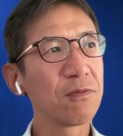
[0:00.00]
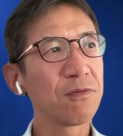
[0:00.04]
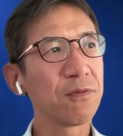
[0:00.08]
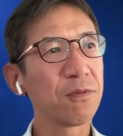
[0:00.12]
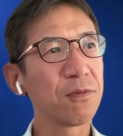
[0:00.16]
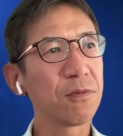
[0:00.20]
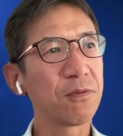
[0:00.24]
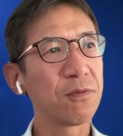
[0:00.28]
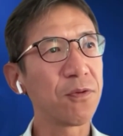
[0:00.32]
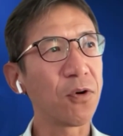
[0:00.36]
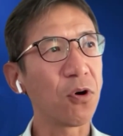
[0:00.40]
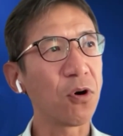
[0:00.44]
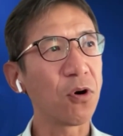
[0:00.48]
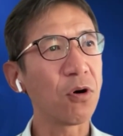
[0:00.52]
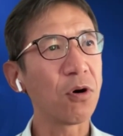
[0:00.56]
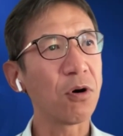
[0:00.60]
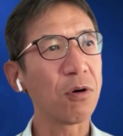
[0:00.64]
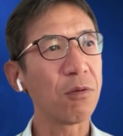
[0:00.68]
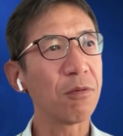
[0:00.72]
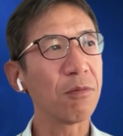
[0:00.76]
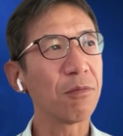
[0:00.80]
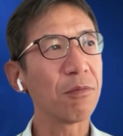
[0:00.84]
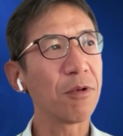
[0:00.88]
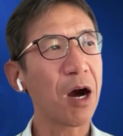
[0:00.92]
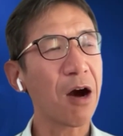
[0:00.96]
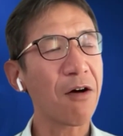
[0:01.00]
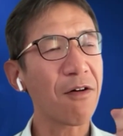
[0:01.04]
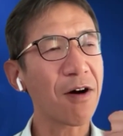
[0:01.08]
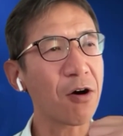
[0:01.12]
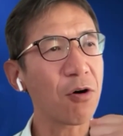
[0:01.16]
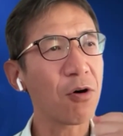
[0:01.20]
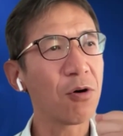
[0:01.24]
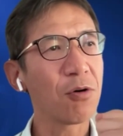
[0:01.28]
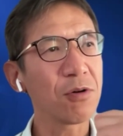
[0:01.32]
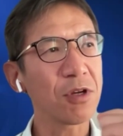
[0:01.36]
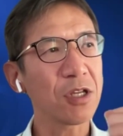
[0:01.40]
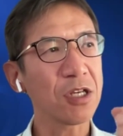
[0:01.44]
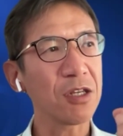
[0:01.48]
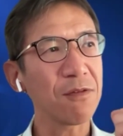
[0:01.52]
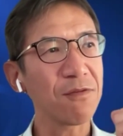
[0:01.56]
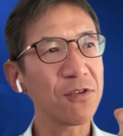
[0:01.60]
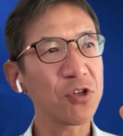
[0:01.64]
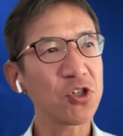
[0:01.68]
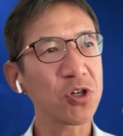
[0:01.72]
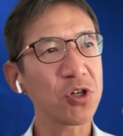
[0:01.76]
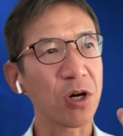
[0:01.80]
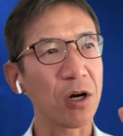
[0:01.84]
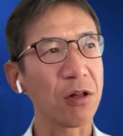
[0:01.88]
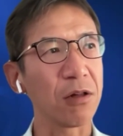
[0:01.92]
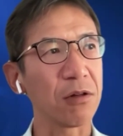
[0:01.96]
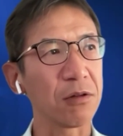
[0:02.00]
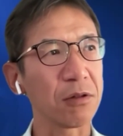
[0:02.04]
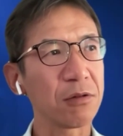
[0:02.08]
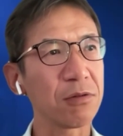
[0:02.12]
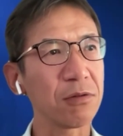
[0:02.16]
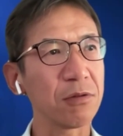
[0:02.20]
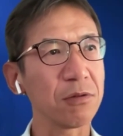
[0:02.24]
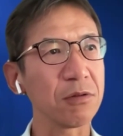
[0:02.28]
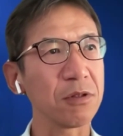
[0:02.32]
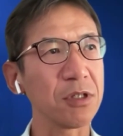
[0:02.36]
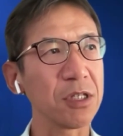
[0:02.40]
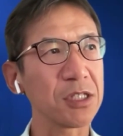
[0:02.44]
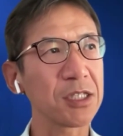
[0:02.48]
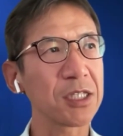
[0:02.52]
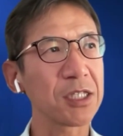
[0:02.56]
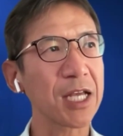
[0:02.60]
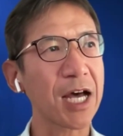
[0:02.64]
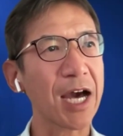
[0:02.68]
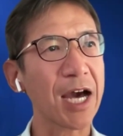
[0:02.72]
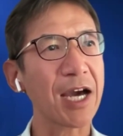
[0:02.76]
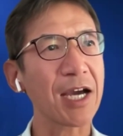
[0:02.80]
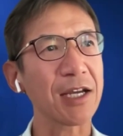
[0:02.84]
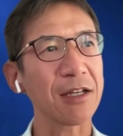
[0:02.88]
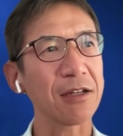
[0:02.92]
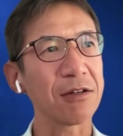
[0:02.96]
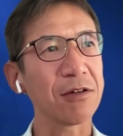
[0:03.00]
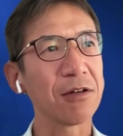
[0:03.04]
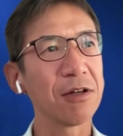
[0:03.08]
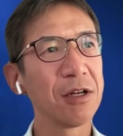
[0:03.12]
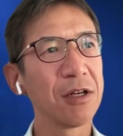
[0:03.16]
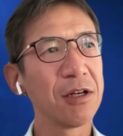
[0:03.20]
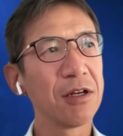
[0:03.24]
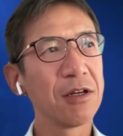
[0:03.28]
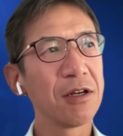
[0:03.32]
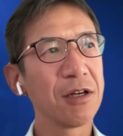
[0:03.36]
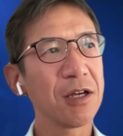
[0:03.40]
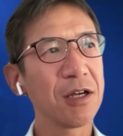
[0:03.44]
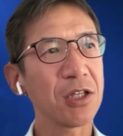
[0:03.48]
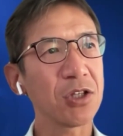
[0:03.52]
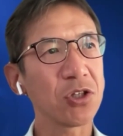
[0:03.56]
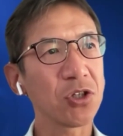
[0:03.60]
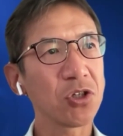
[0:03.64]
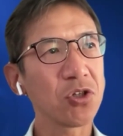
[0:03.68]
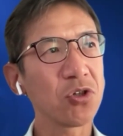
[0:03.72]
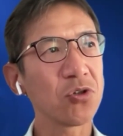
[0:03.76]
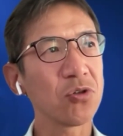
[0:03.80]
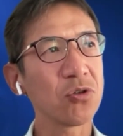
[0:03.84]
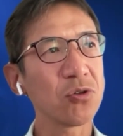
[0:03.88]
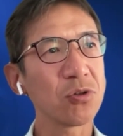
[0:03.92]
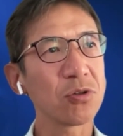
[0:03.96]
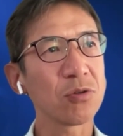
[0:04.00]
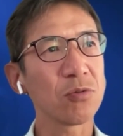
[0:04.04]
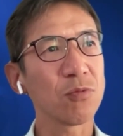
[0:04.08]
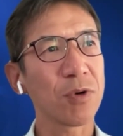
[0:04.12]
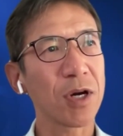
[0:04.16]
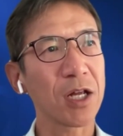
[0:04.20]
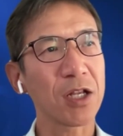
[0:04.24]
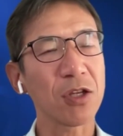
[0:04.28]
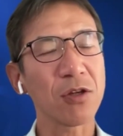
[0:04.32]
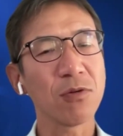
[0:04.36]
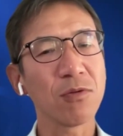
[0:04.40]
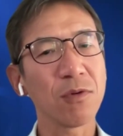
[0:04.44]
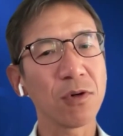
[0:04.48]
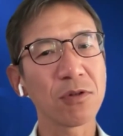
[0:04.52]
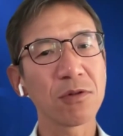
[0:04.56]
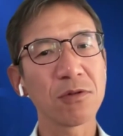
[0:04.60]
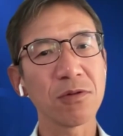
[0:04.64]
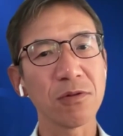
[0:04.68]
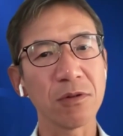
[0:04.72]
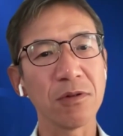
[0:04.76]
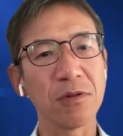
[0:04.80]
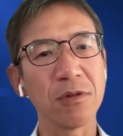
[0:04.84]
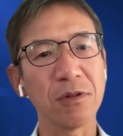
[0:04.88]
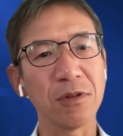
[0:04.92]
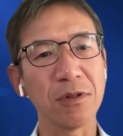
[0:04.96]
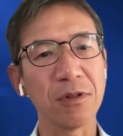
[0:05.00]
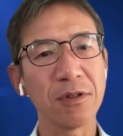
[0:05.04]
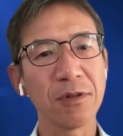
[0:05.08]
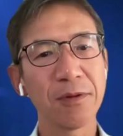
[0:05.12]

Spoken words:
for our own individual to decide and choose what you want to do.